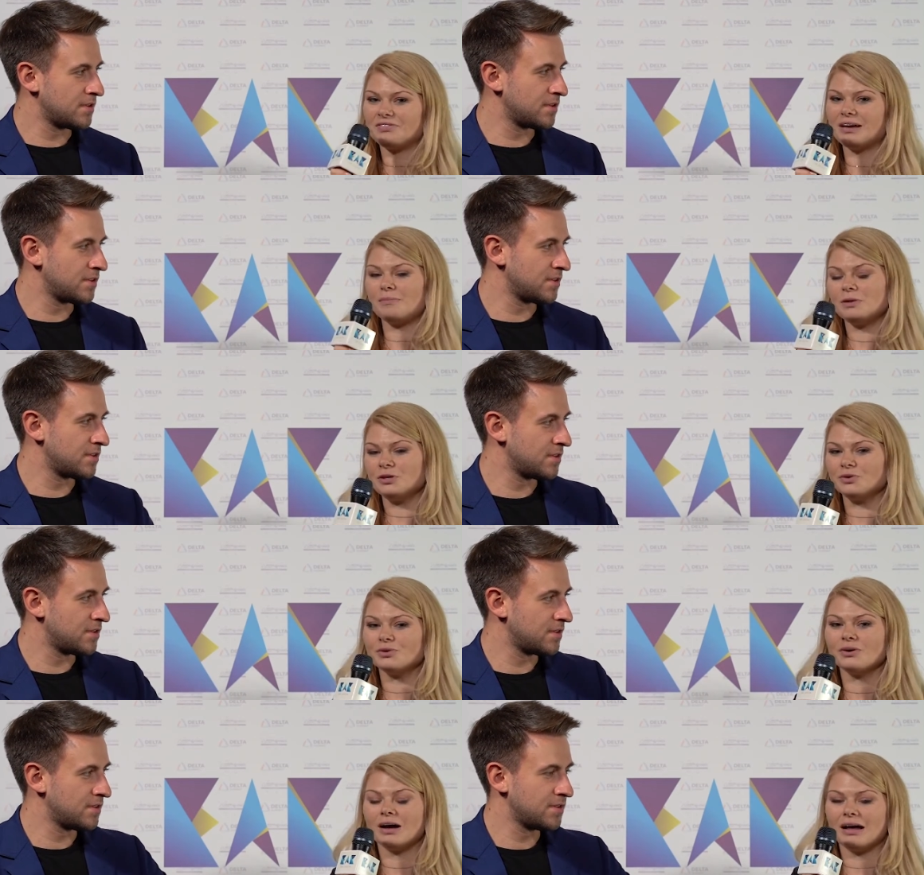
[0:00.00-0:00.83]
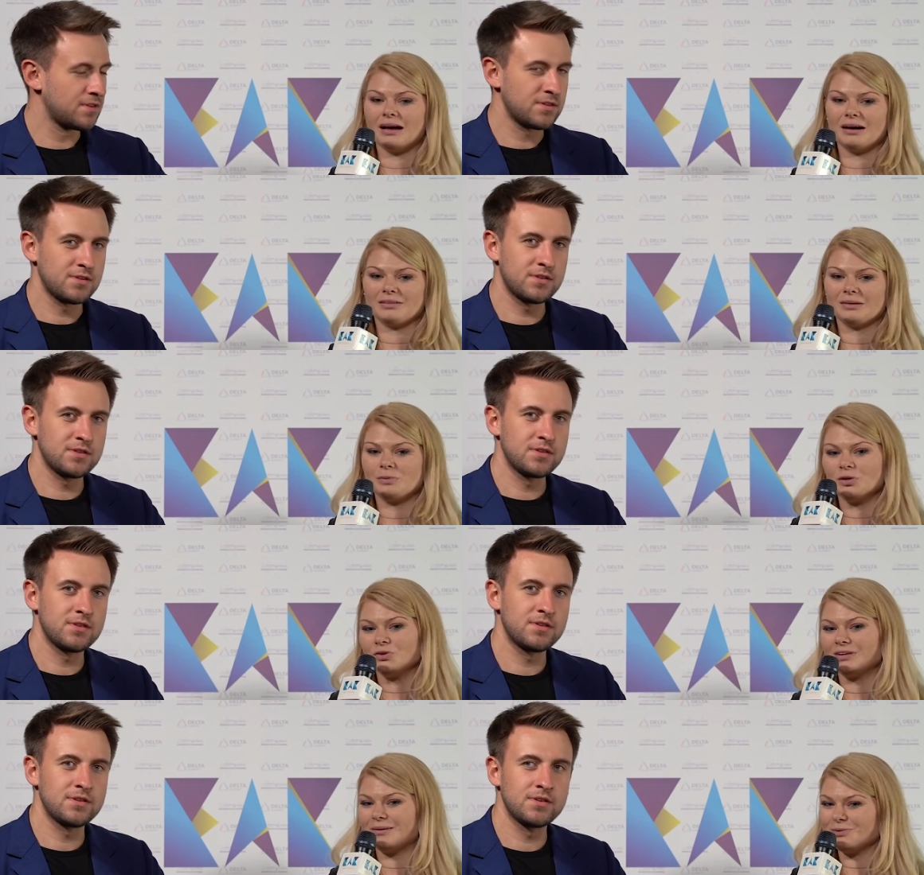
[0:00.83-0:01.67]
Speaker 1: w, uh, w w
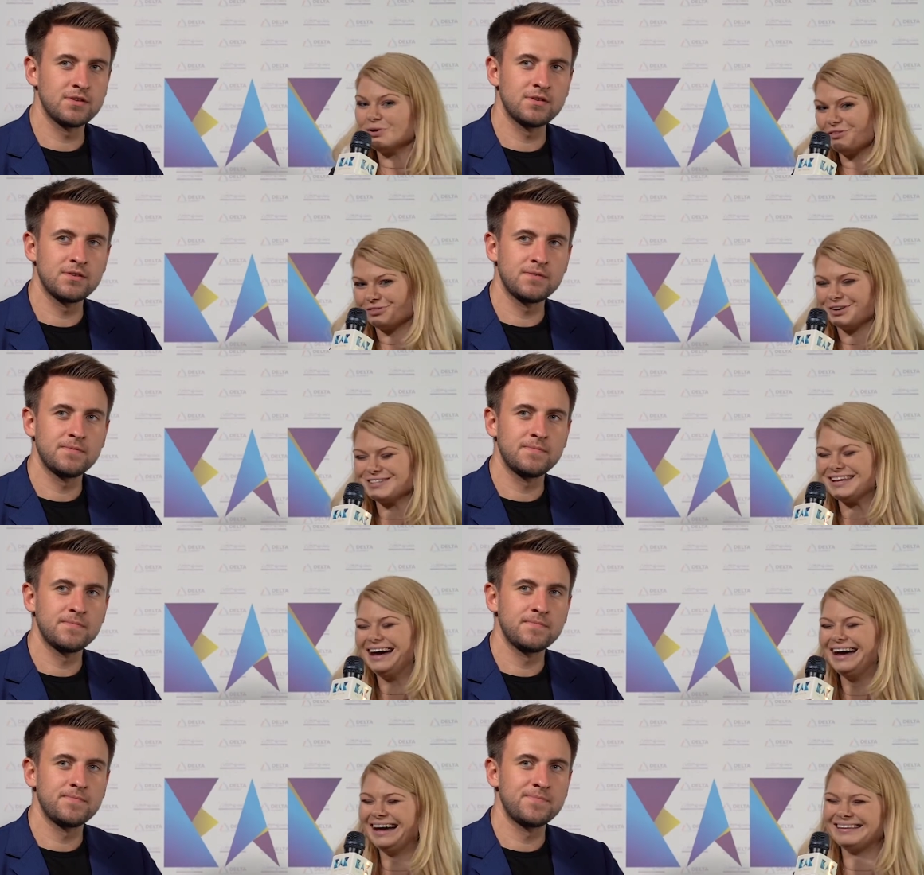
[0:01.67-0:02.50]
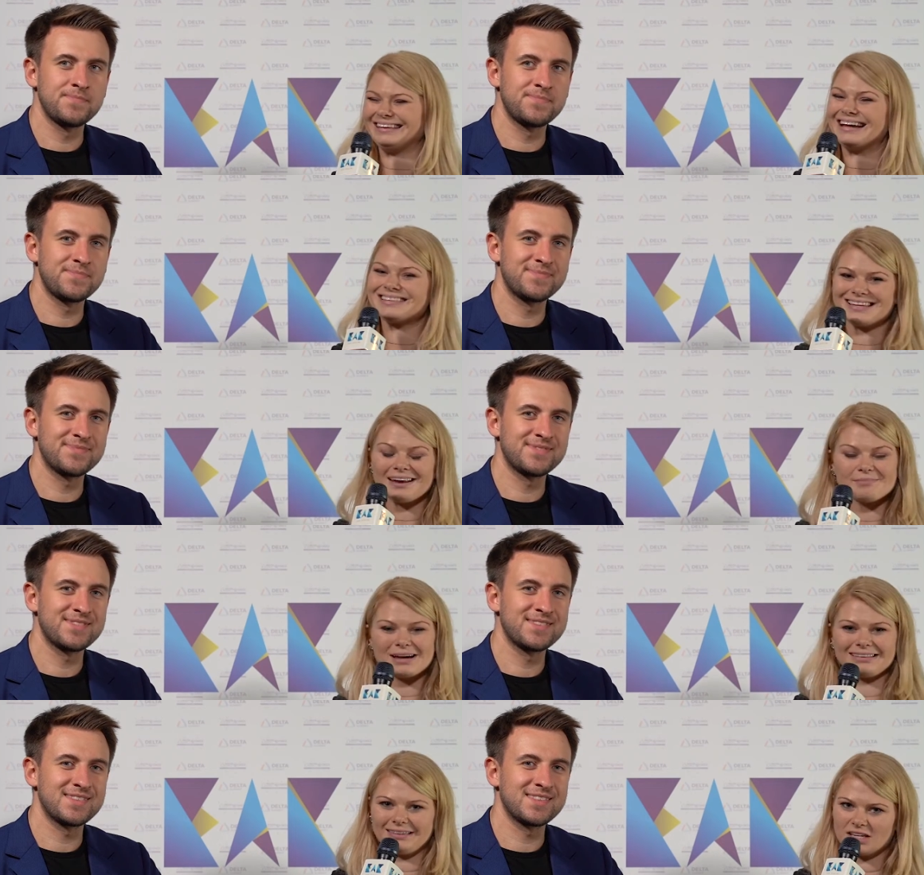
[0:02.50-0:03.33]
w, of course, at
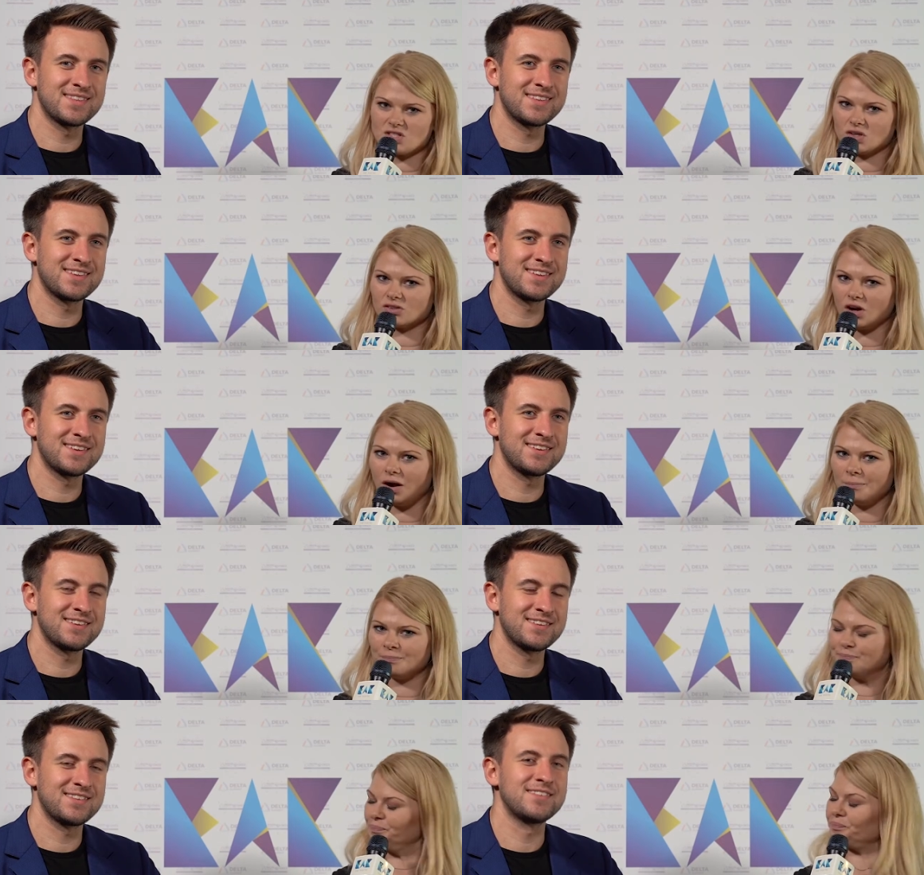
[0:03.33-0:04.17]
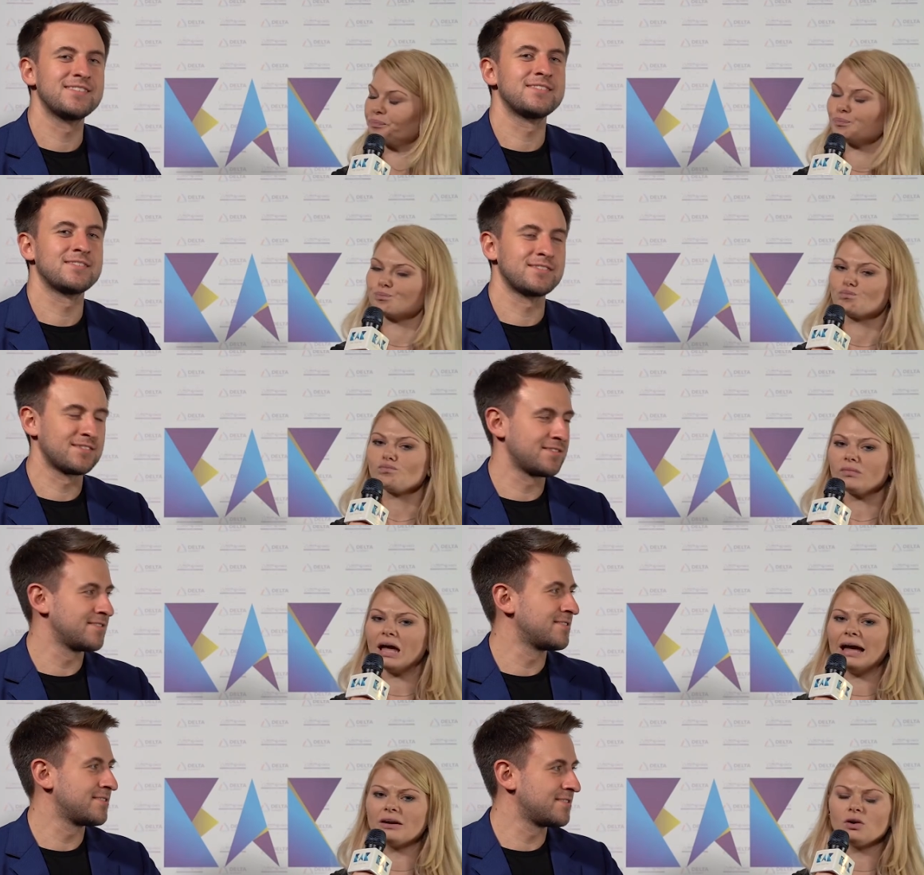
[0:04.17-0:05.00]
salamantex dot com,
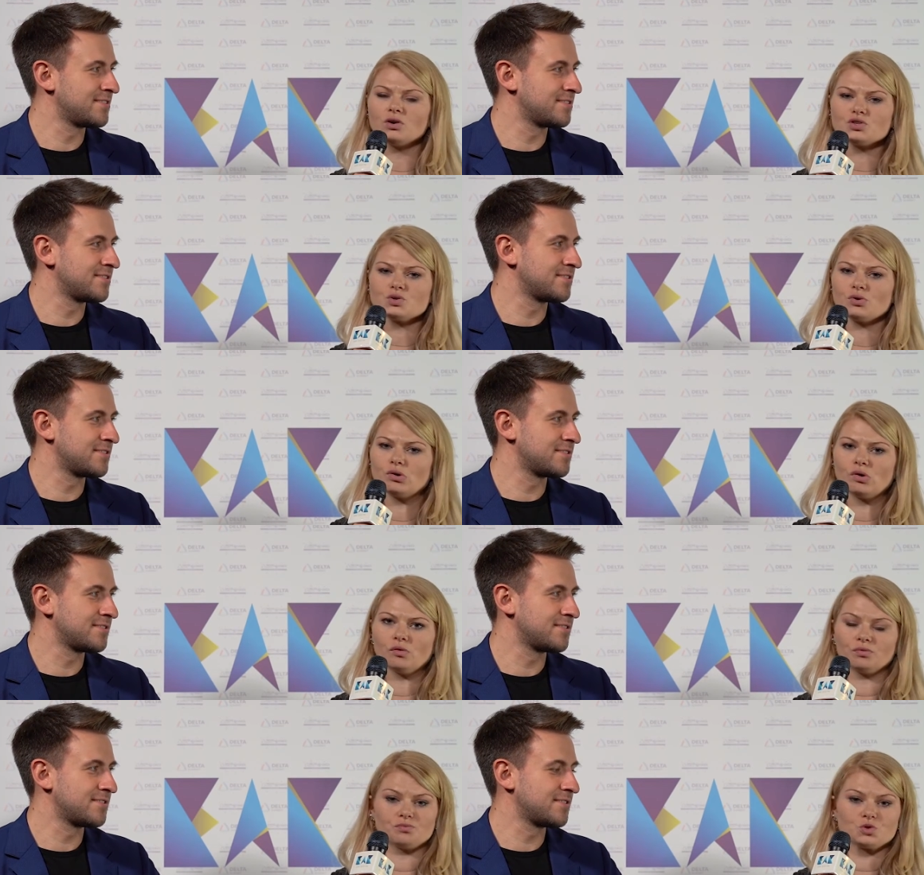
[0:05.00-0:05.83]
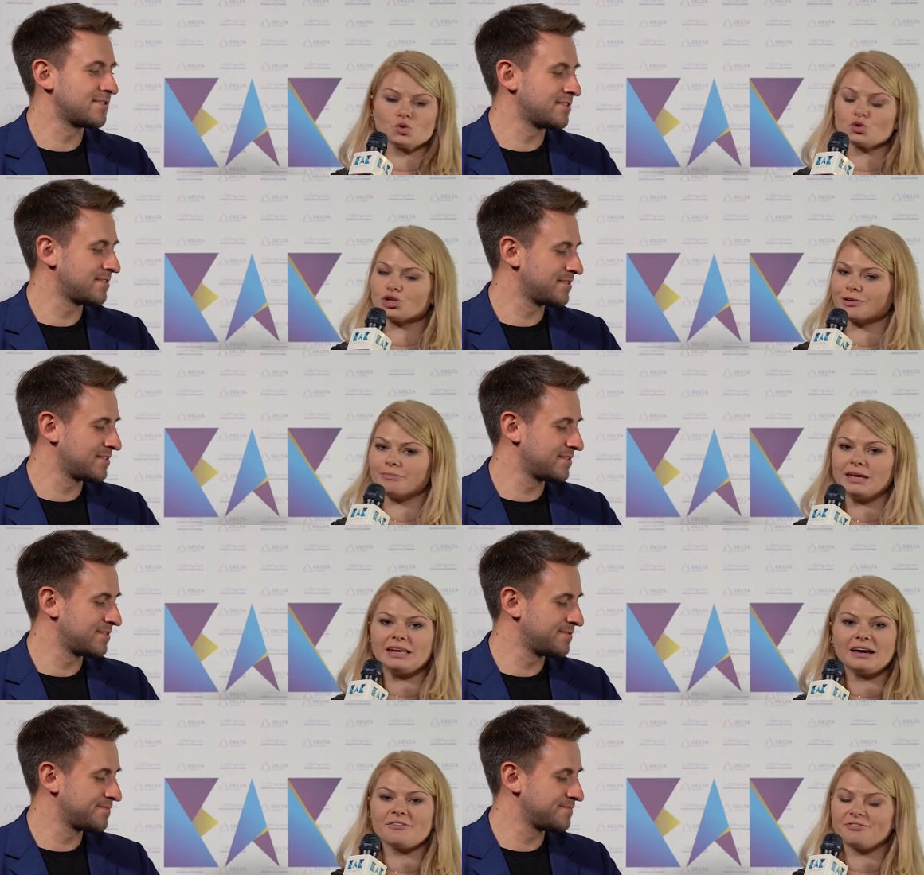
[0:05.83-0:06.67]
and also social
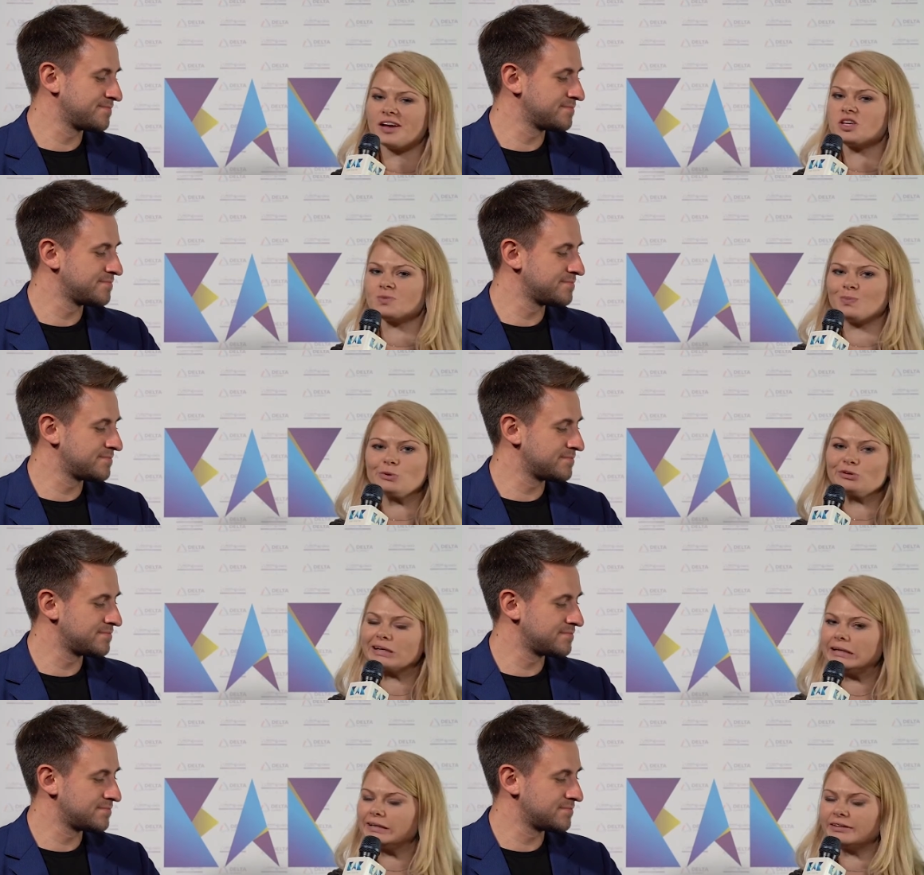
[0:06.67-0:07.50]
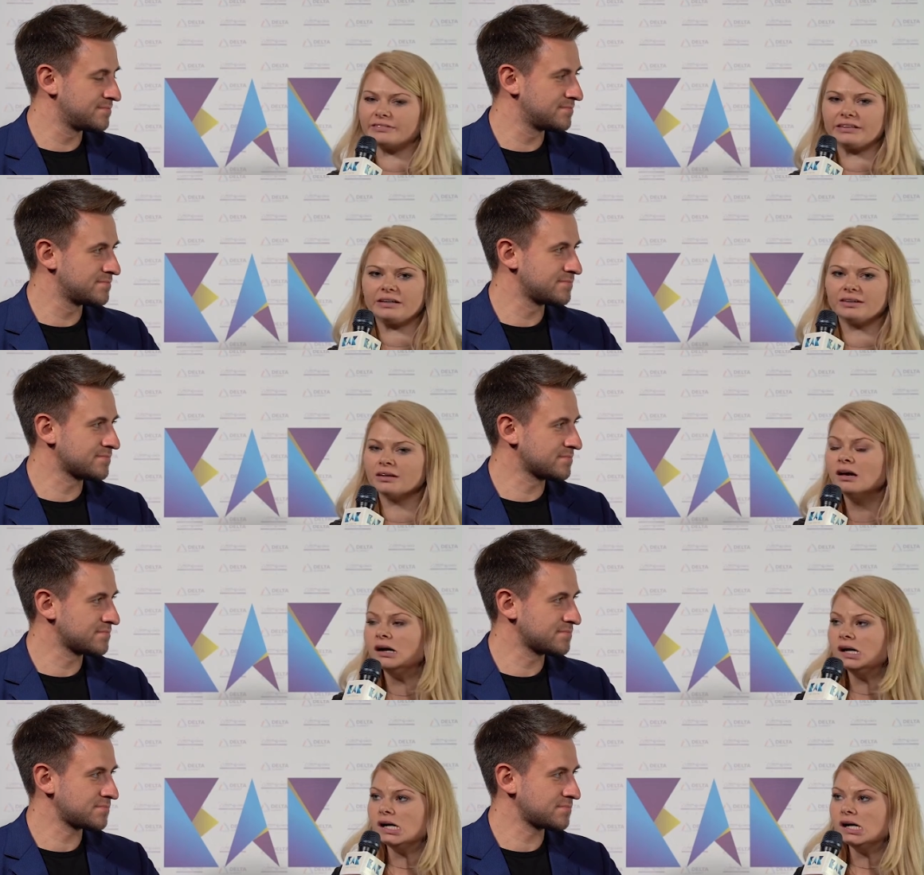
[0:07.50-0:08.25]
media, Facebook, LinkedIn.